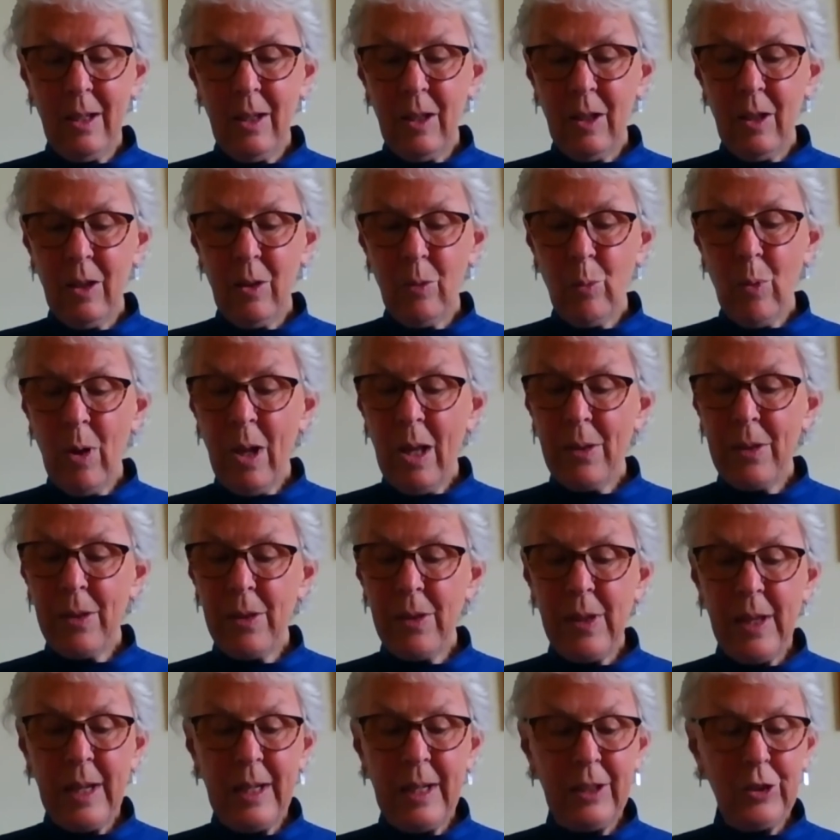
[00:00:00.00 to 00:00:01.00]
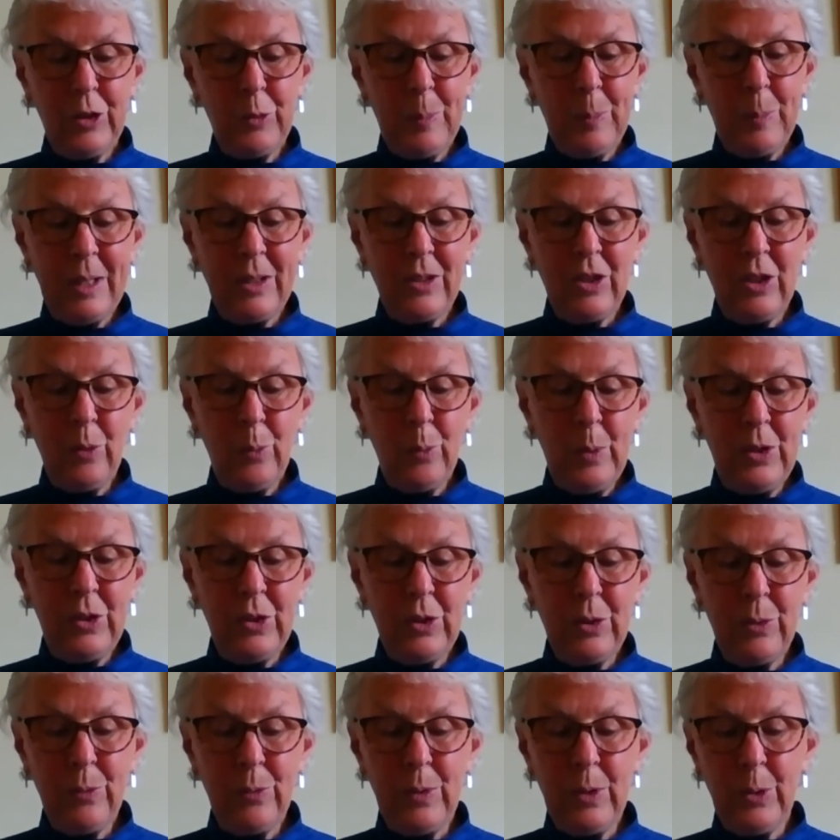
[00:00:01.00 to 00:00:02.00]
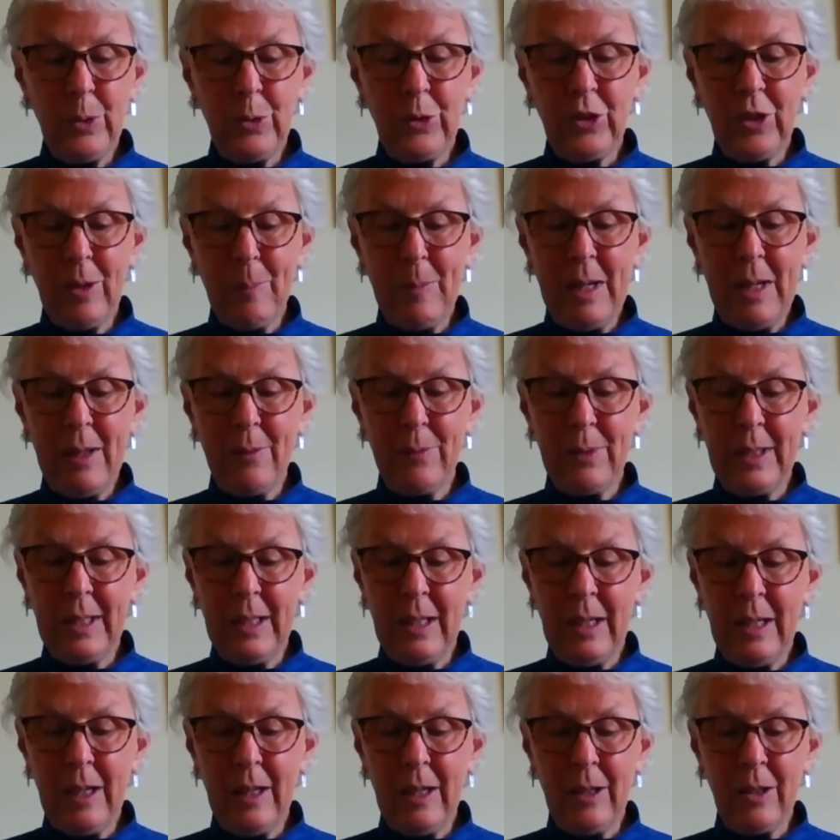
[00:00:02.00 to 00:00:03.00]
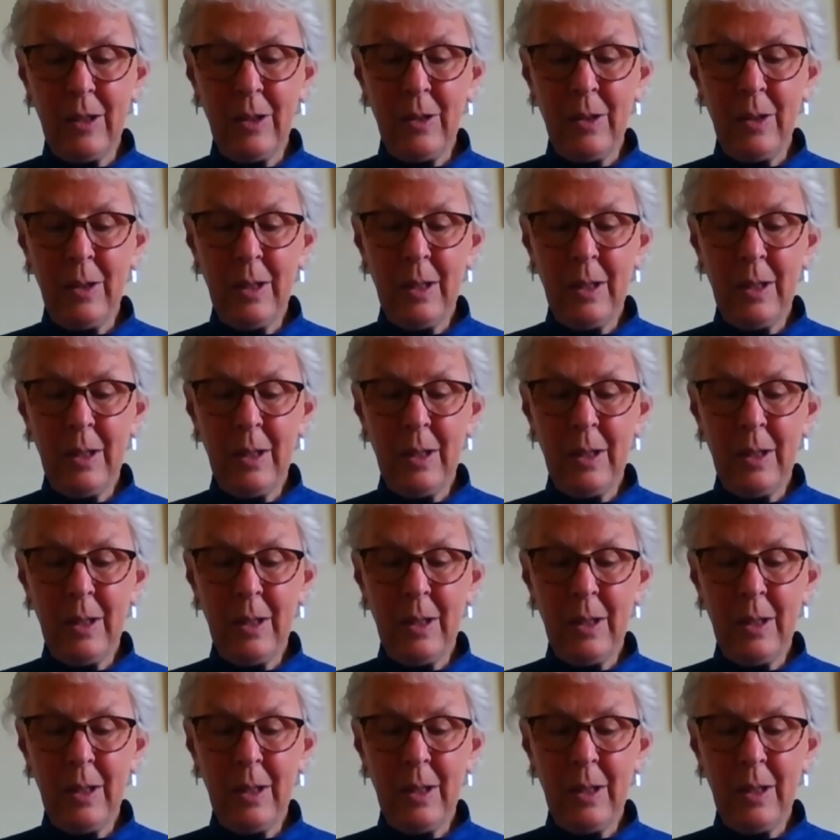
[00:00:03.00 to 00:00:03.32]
Rather than expecting we should feel some loving glow,